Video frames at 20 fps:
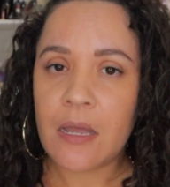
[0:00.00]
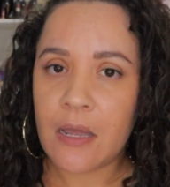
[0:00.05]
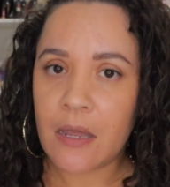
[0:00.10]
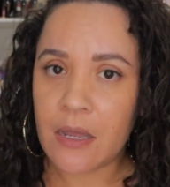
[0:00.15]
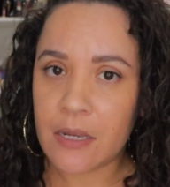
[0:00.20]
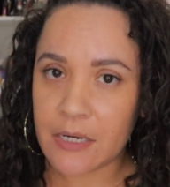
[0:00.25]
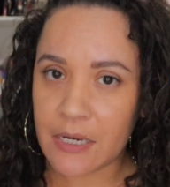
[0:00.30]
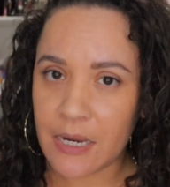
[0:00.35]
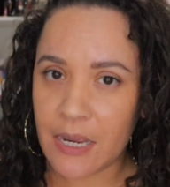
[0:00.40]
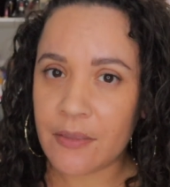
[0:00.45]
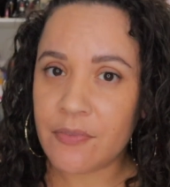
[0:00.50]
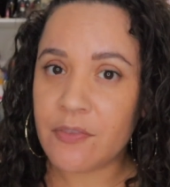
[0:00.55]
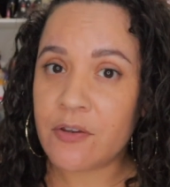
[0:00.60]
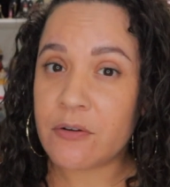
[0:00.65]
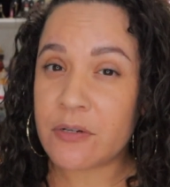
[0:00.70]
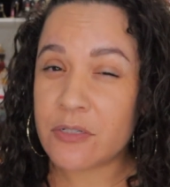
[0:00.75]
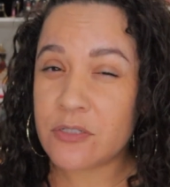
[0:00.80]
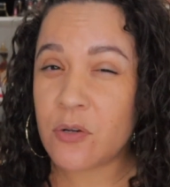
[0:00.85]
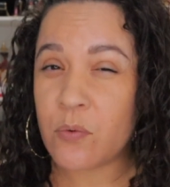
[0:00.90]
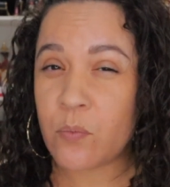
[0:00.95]
Again,
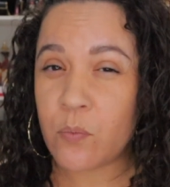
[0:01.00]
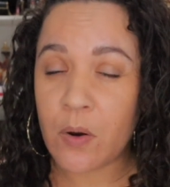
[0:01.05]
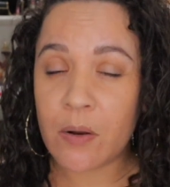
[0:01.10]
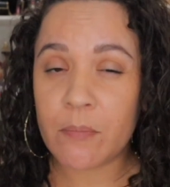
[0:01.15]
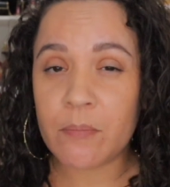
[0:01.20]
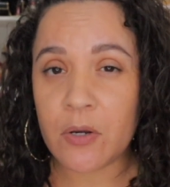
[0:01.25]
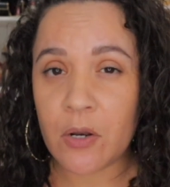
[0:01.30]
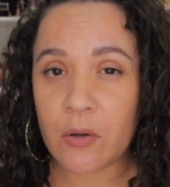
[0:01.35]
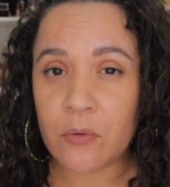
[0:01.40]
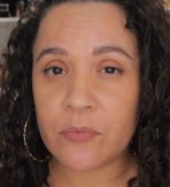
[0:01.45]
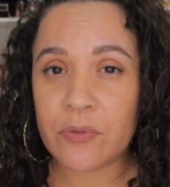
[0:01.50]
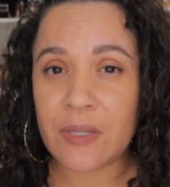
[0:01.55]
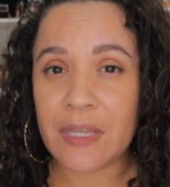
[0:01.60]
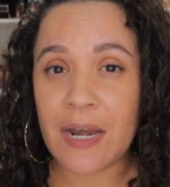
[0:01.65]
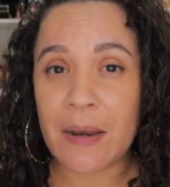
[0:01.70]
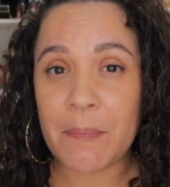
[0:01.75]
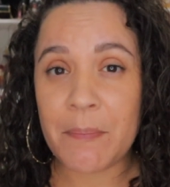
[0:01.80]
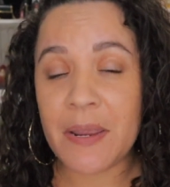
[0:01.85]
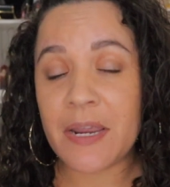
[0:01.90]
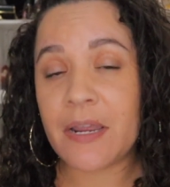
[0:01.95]
there is a rum note that
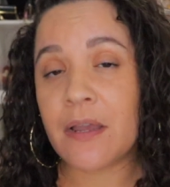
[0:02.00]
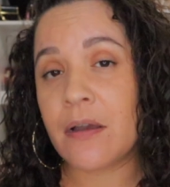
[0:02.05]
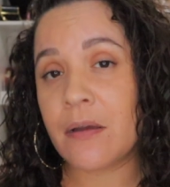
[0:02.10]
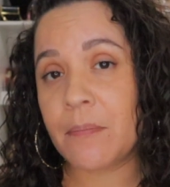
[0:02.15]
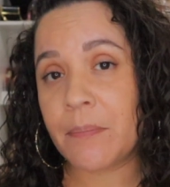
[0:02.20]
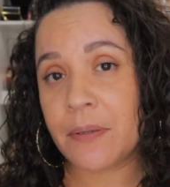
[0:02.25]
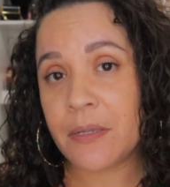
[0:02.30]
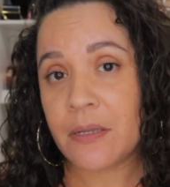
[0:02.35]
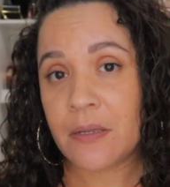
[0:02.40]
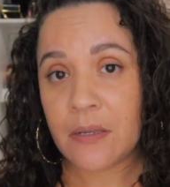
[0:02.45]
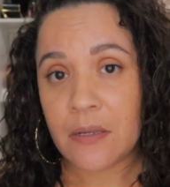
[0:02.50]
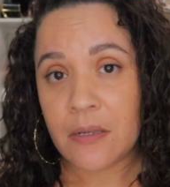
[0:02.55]
I pick up